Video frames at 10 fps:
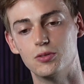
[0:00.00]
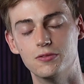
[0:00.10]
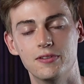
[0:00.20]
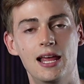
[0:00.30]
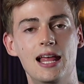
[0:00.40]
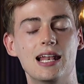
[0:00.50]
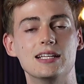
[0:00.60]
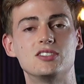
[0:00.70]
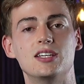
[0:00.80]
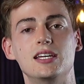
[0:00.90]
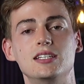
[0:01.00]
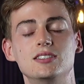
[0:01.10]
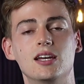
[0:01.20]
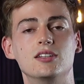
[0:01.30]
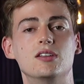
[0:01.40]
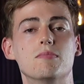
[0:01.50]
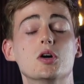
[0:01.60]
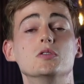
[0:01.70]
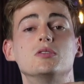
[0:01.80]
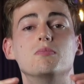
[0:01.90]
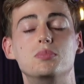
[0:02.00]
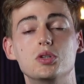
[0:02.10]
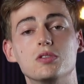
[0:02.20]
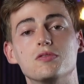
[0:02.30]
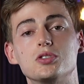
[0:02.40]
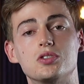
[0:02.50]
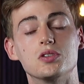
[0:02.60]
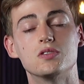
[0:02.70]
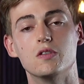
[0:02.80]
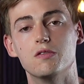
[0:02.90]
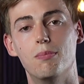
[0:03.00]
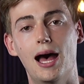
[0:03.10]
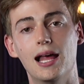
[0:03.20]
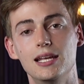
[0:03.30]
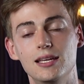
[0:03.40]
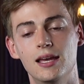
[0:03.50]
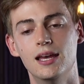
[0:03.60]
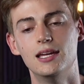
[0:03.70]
of, let's say, the most beautiful shots of Bali,